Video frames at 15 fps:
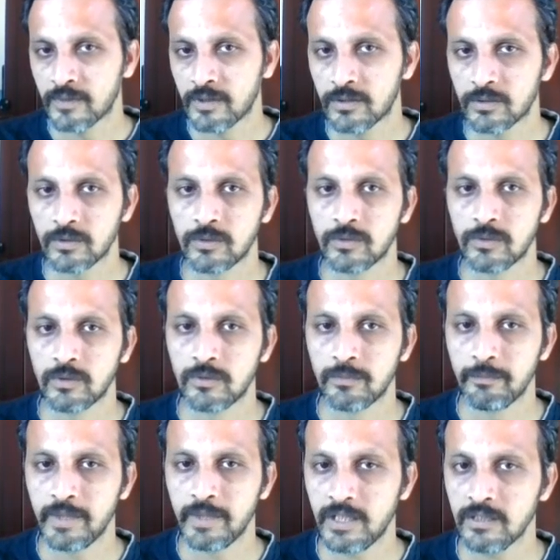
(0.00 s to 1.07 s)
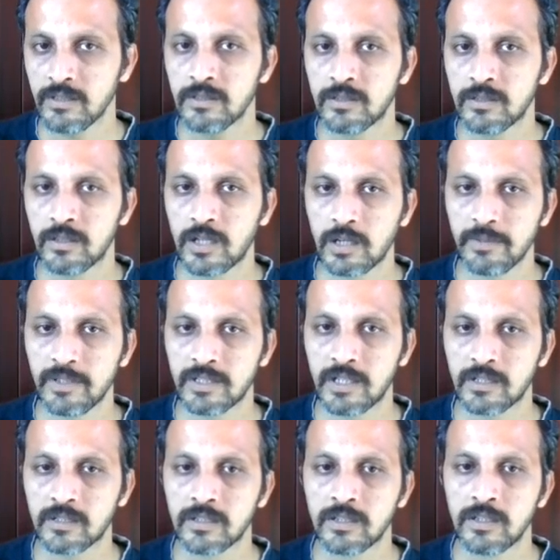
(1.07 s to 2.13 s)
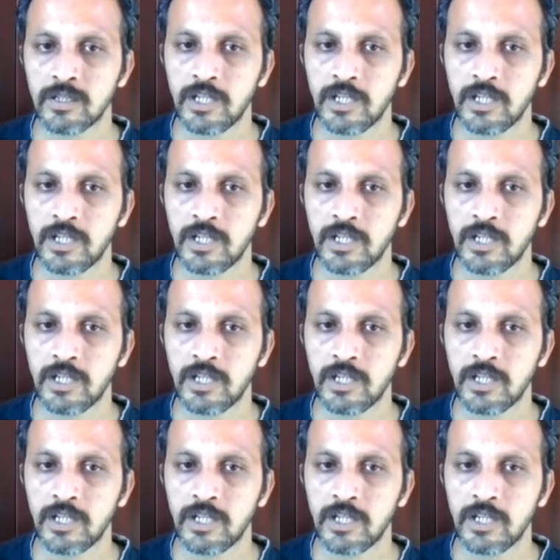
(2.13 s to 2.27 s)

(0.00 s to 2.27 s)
So meaning, I mean like